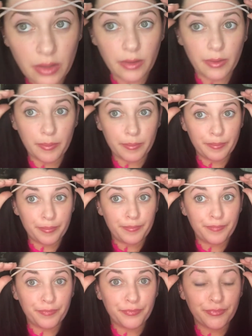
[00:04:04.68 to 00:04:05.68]
Um,
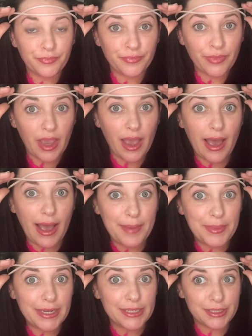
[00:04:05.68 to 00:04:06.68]
I
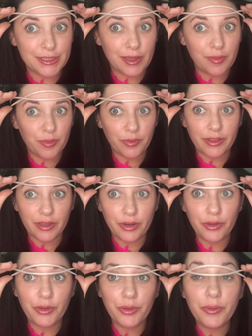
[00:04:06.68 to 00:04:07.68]
might have just come up with a
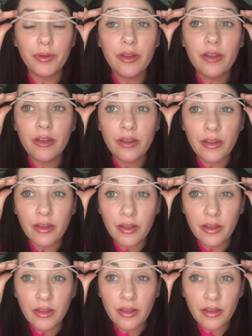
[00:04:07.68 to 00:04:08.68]
new,
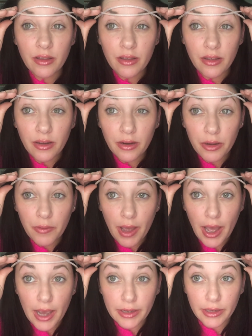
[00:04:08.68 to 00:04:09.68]
a new
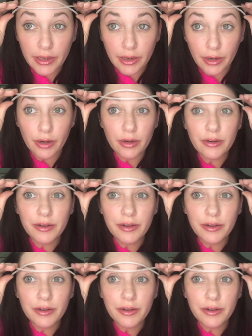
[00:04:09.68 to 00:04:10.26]
hack here.